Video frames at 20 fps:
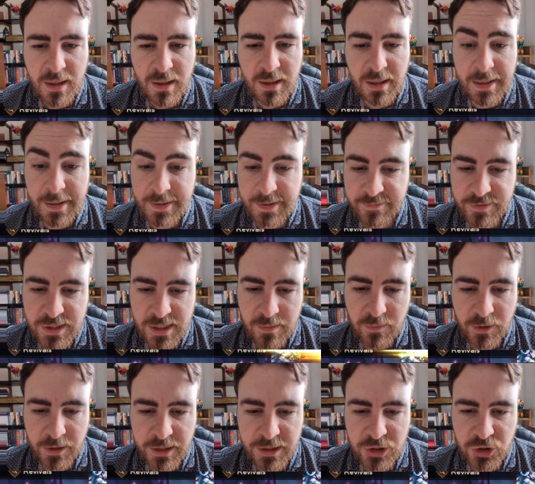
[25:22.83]
And every time
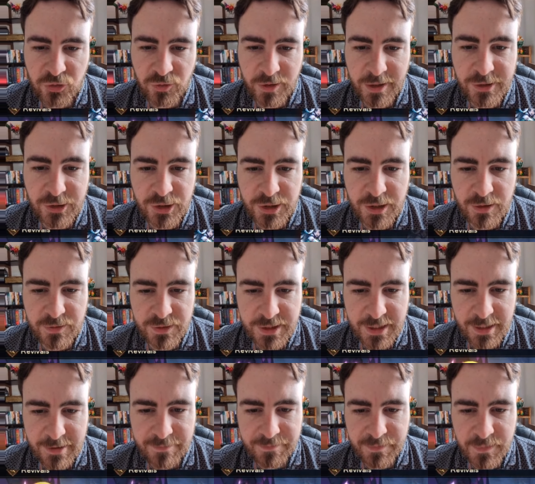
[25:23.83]
one of these strangers goes
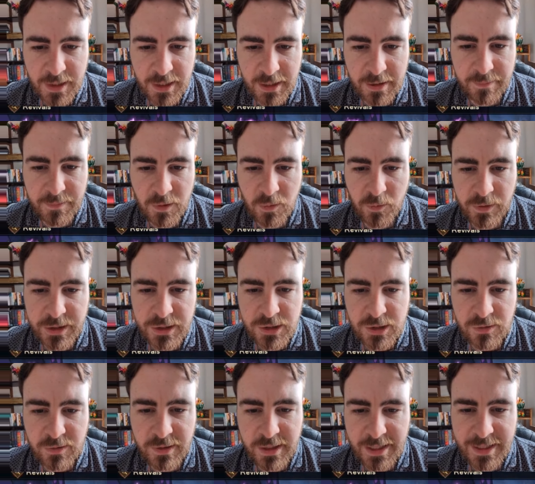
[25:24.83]
down, we
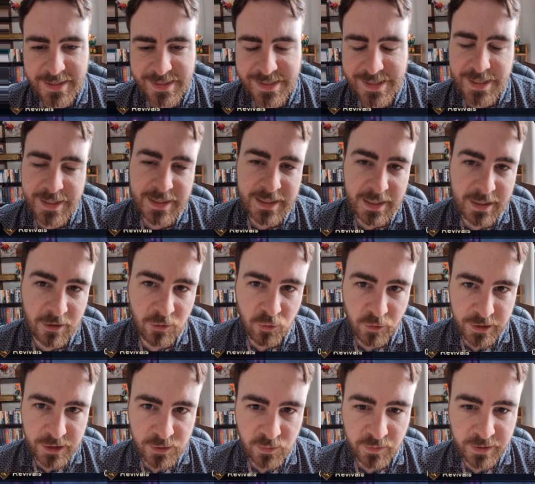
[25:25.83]
do get an attack
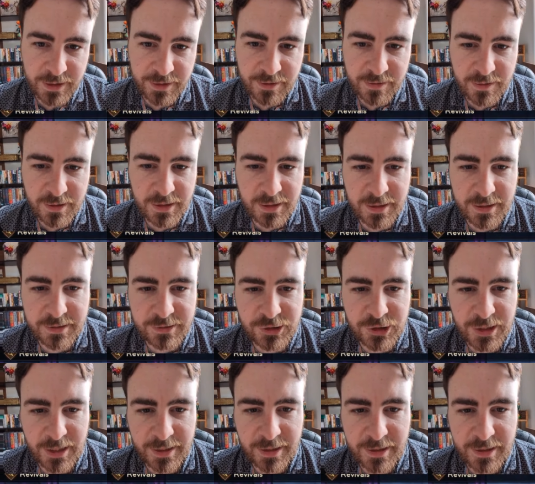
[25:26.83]
increase with
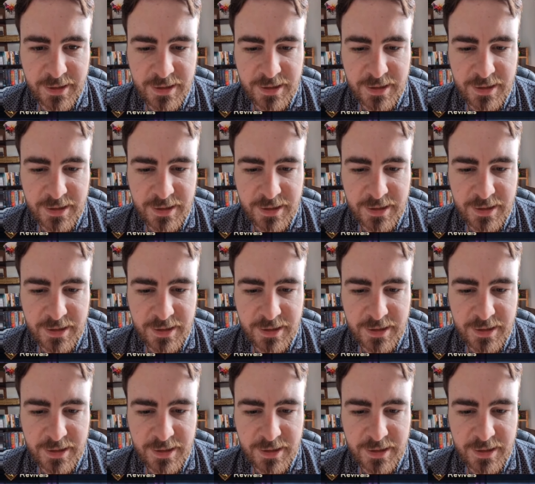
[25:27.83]
Janna as